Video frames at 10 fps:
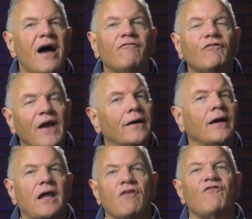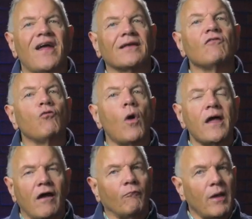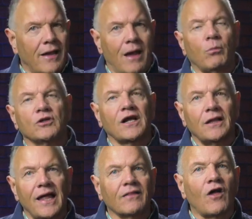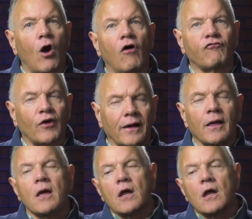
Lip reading: a very effective way of being able to collect the offering,